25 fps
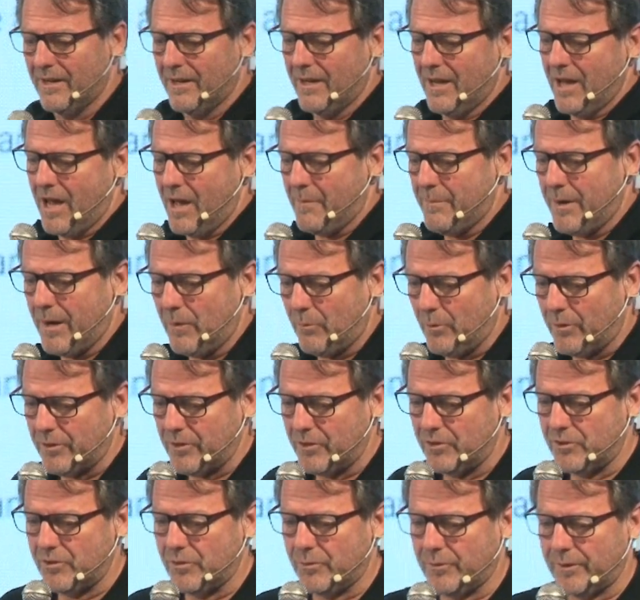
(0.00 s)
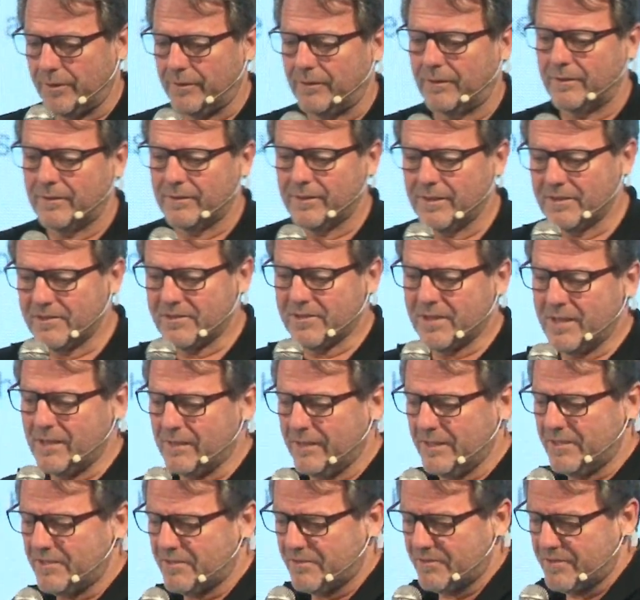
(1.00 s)
about what you're doing.
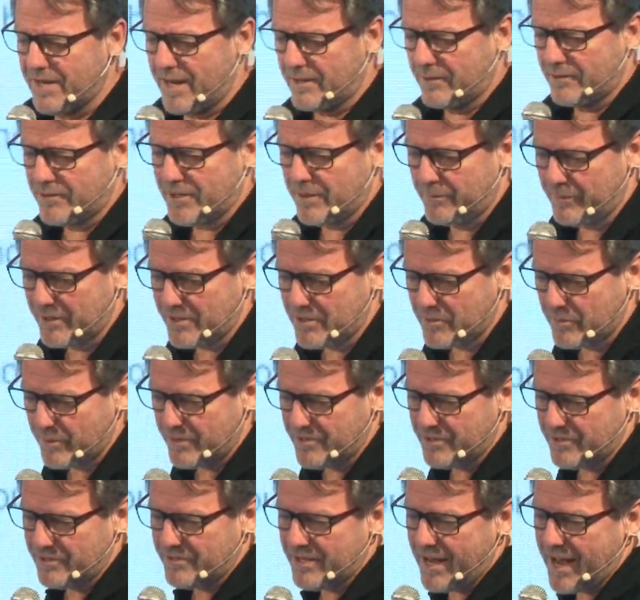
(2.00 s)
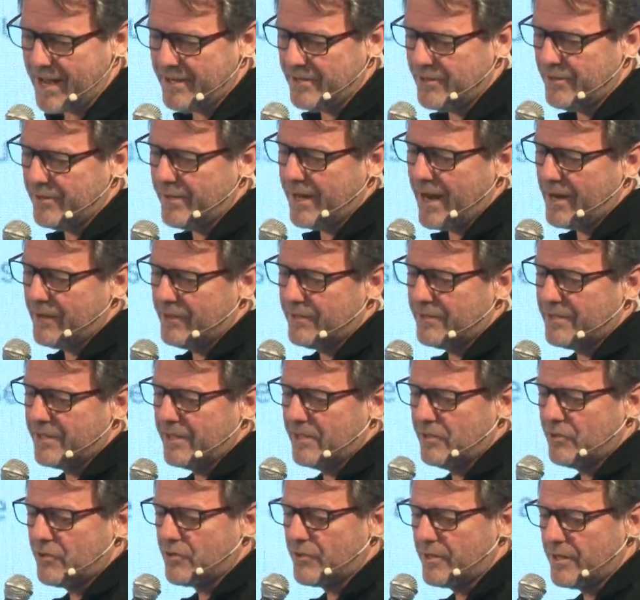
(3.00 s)
Let's tackle some of these questions. How do you guarantee
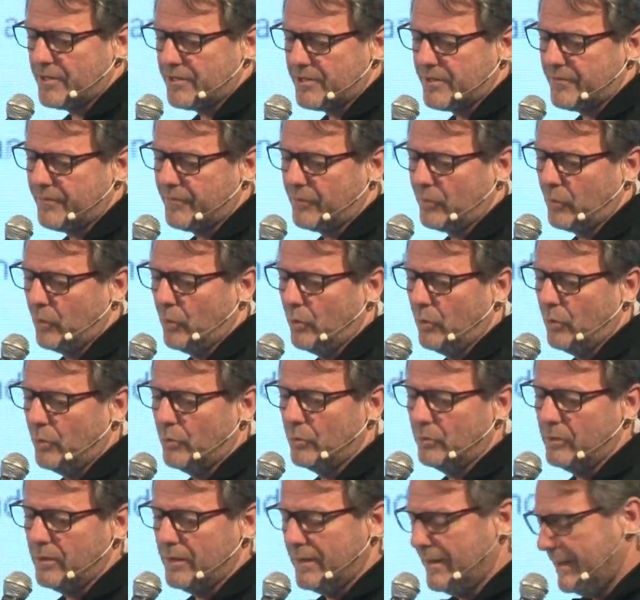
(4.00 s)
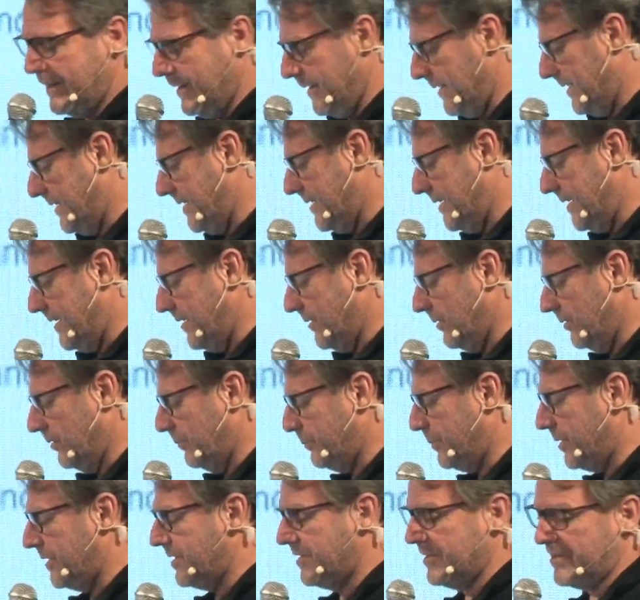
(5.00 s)
trust for all deal
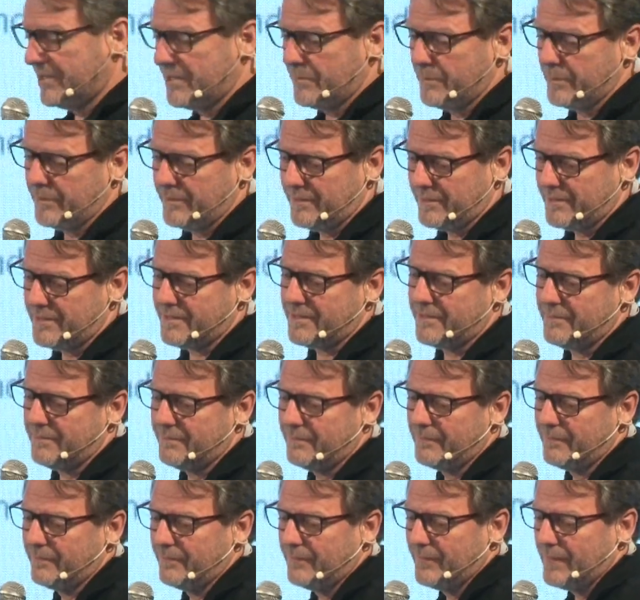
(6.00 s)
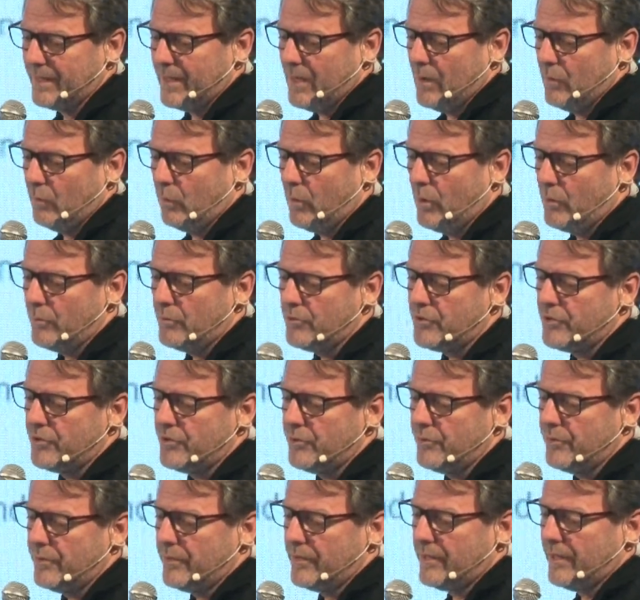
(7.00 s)
participants? What would you do
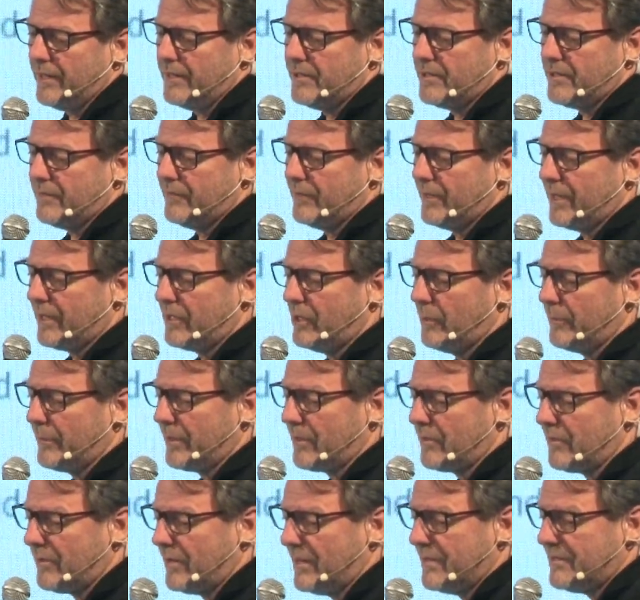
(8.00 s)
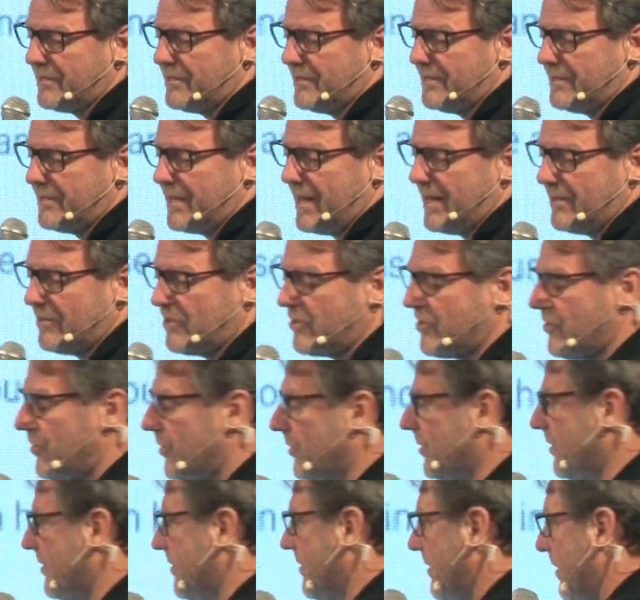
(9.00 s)
in case of an economic crisis? How strong
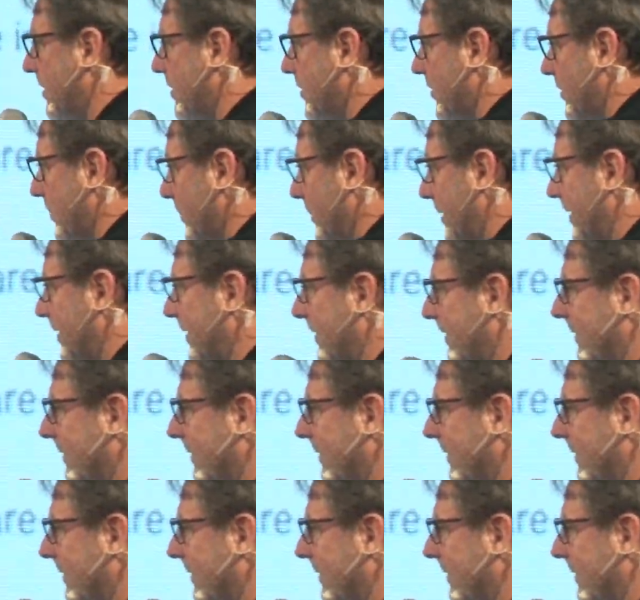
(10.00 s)
is the economy?